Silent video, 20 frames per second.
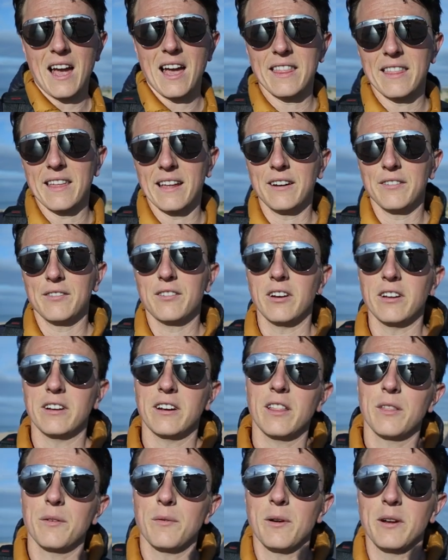and then I've got
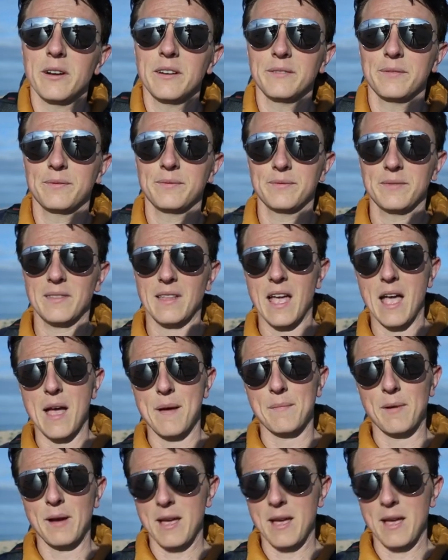another one at